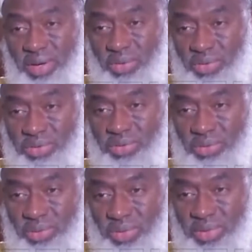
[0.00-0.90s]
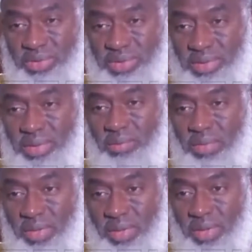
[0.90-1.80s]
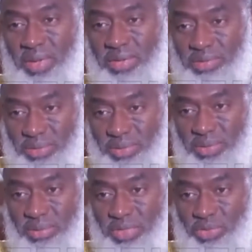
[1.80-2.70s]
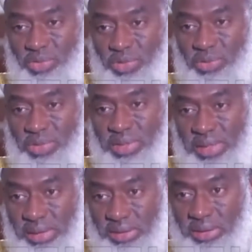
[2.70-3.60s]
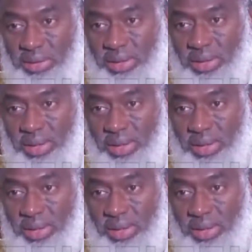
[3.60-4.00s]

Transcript: across to go and see them and speak with them as we do as clergy.